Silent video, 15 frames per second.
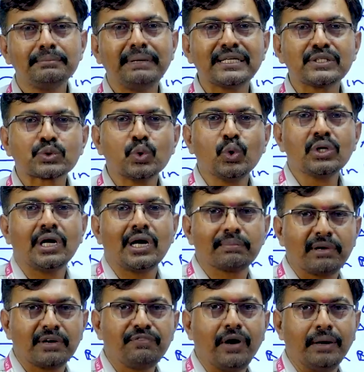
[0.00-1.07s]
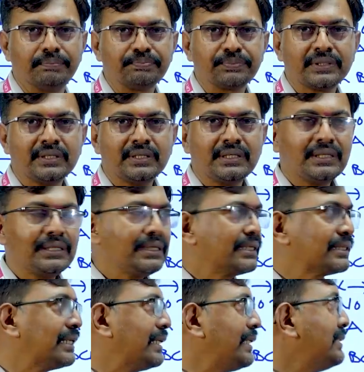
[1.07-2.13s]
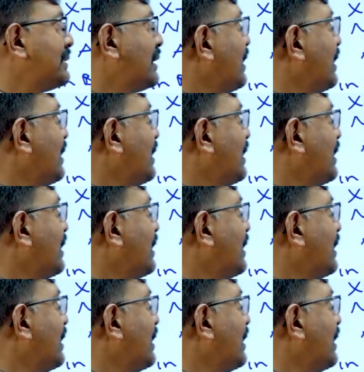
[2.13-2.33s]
Boyce-Codd normal form. That is